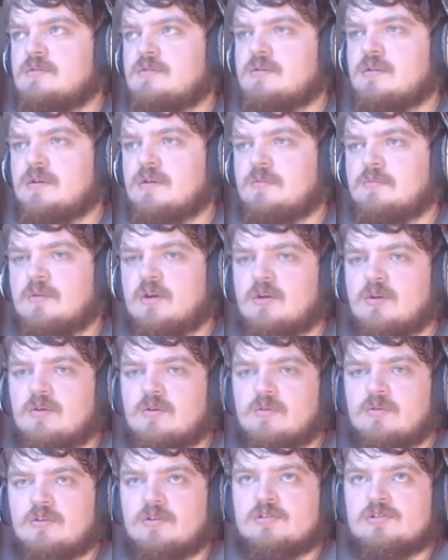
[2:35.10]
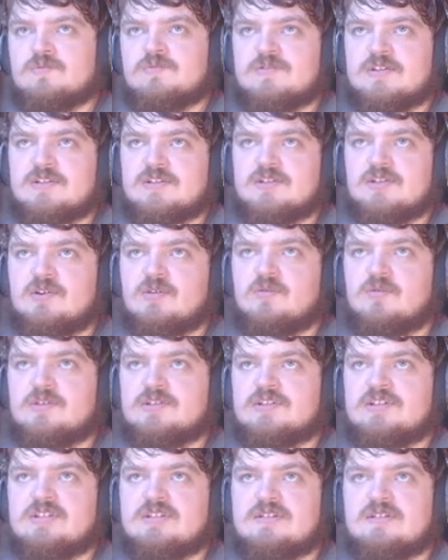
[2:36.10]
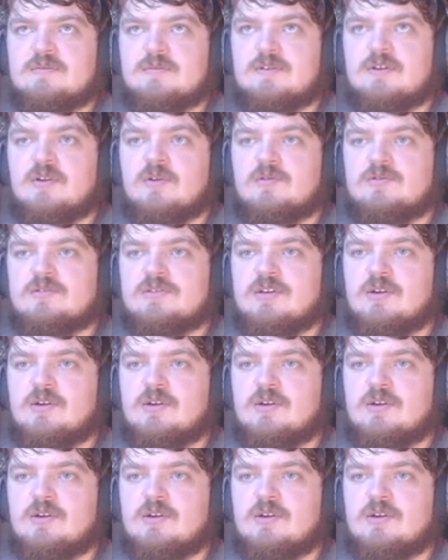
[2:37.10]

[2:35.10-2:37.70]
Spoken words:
I'm not 100% sure who's